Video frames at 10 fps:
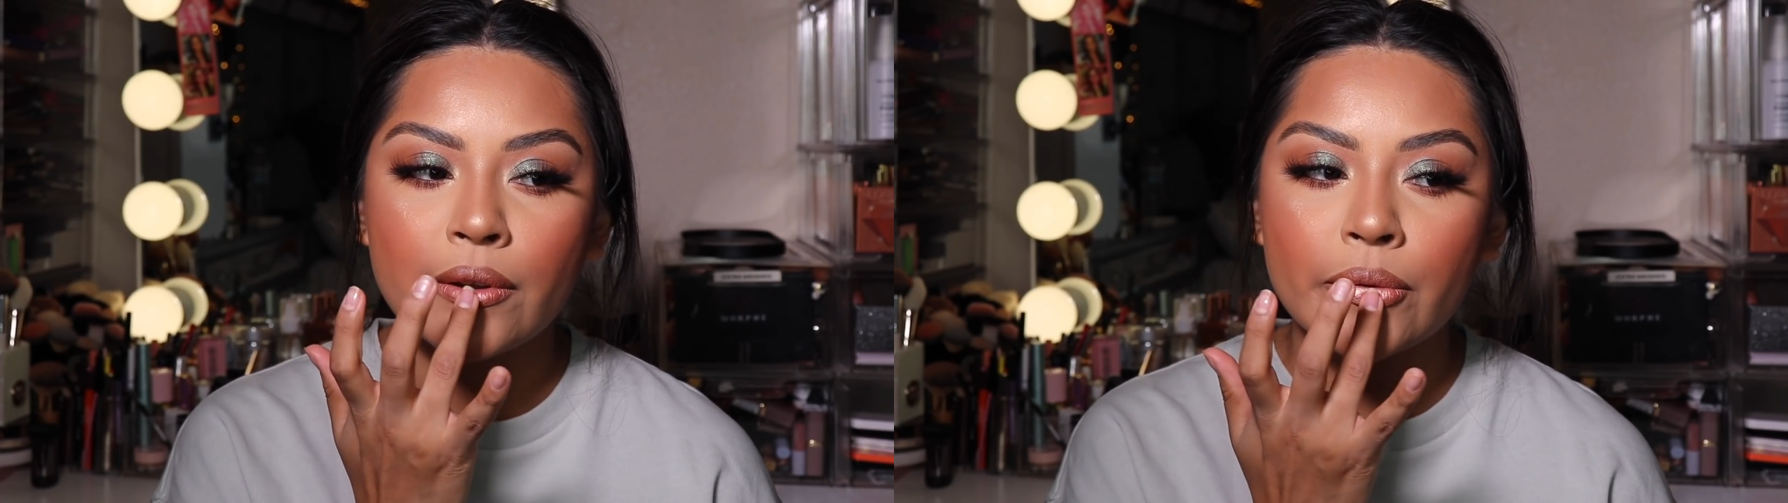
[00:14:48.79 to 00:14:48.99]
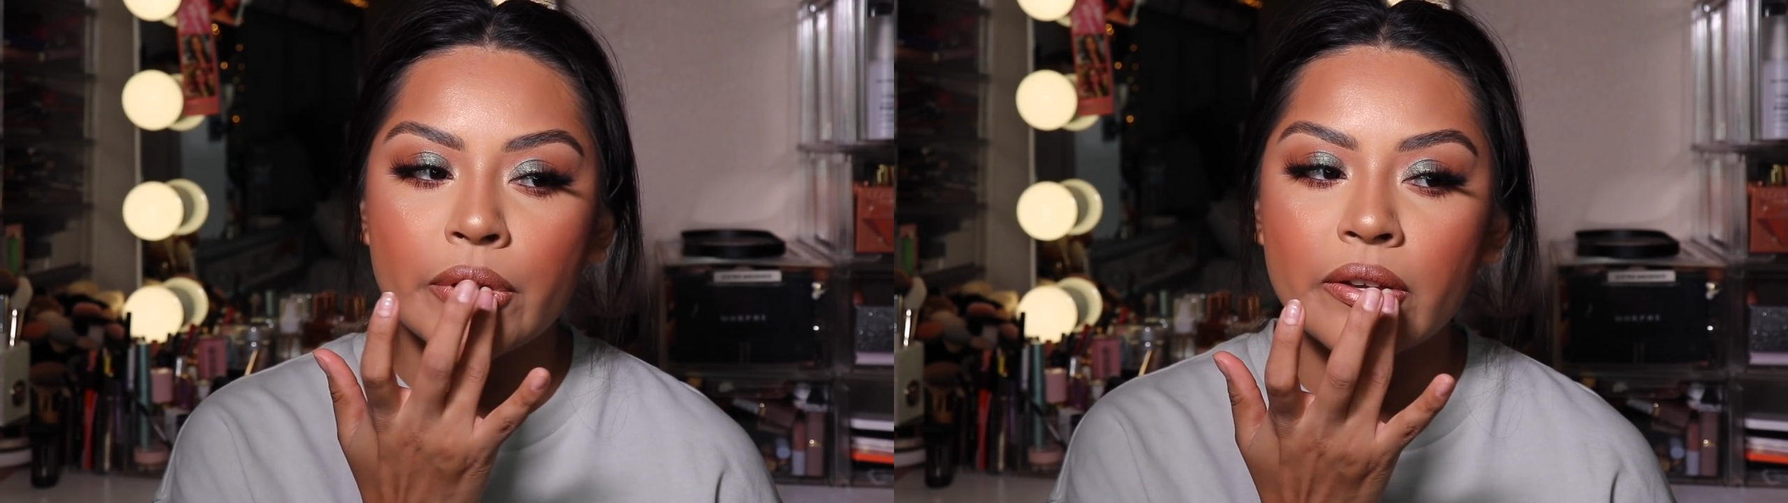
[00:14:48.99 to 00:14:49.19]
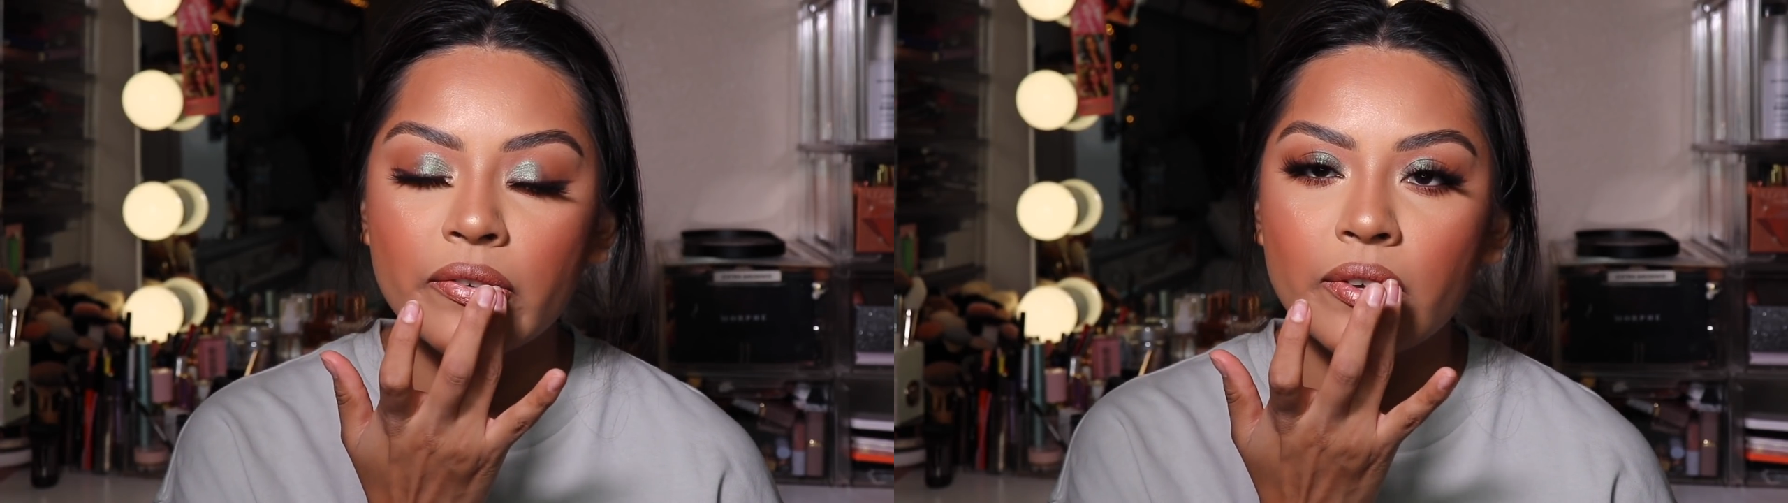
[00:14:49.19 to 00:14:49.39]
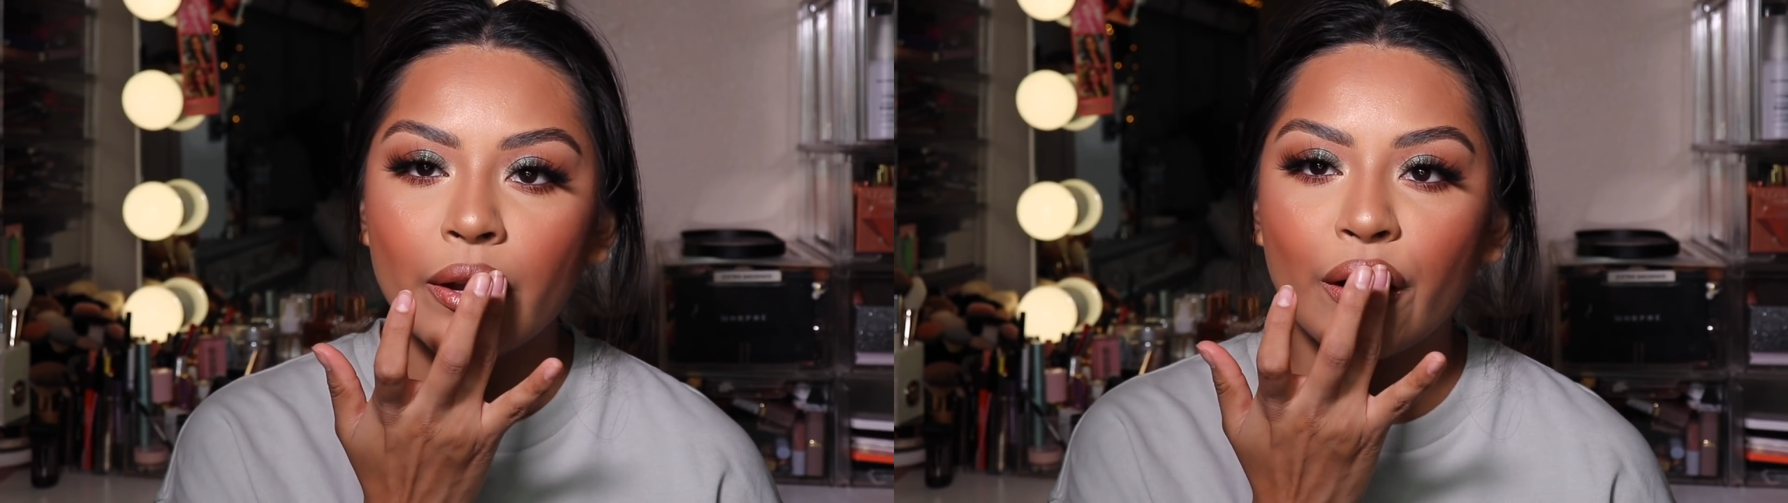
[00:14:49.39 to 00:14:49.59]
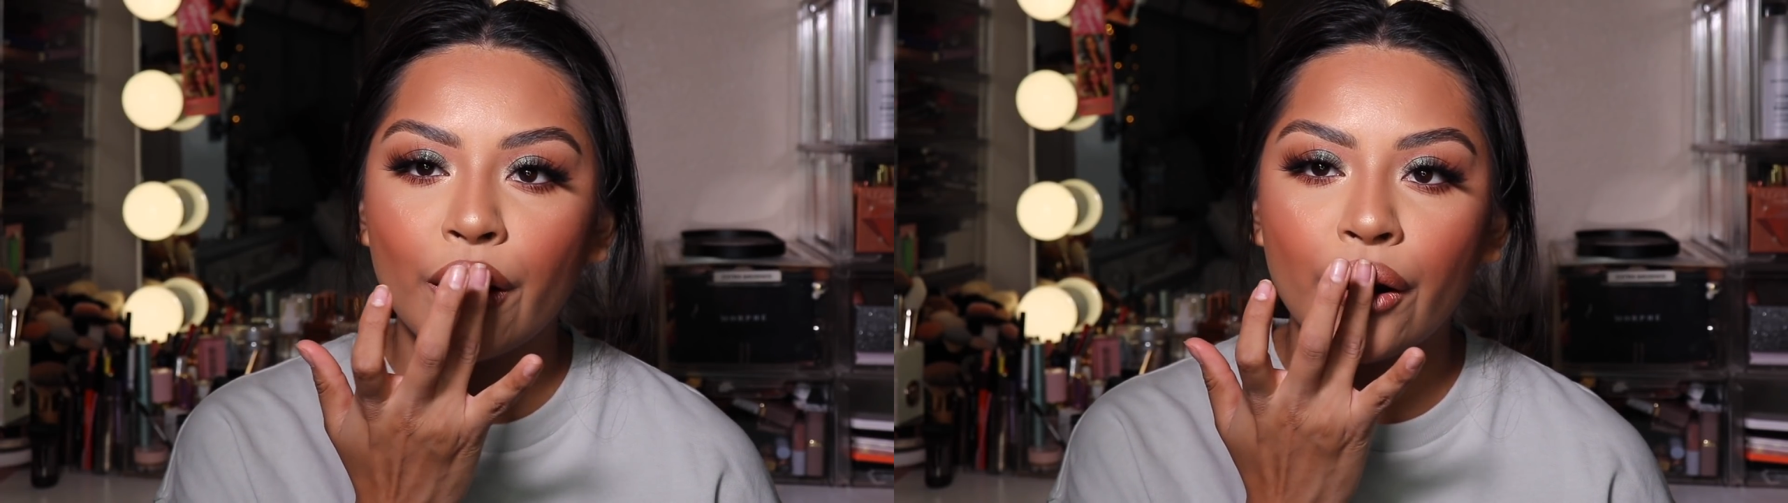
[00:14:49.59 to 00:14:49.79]
ring
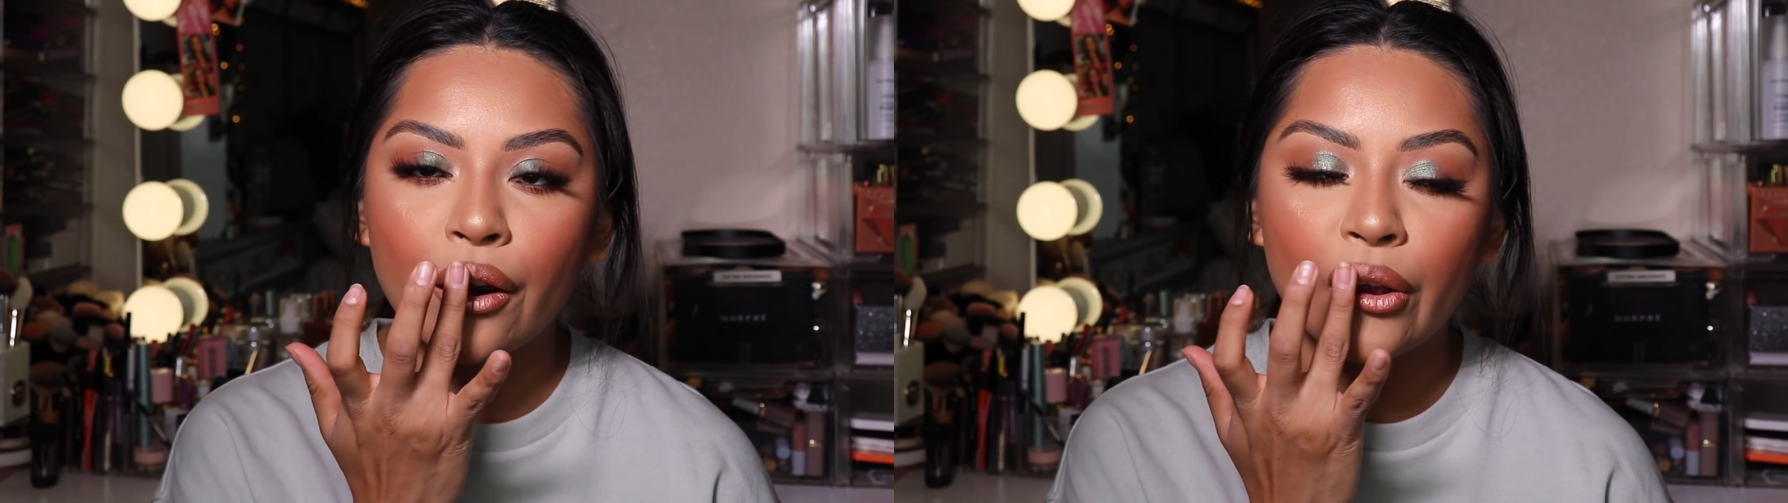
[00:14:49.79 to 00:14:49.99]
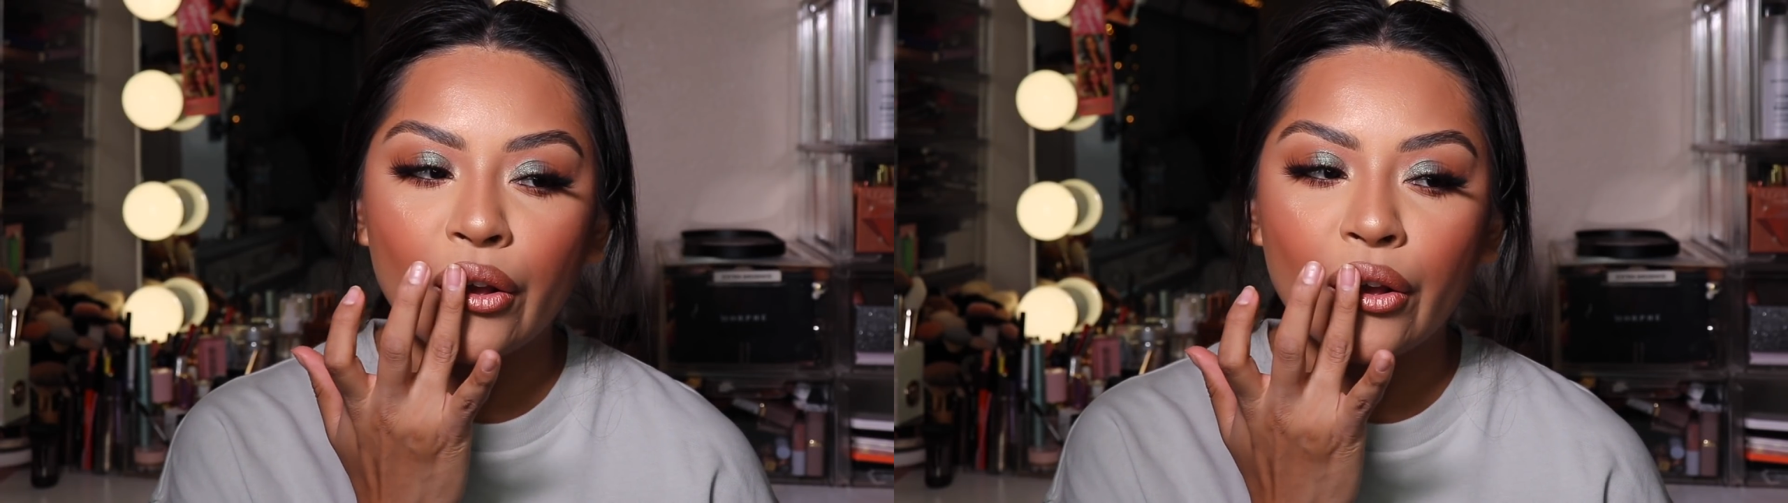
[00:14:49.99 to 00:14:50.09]
finger,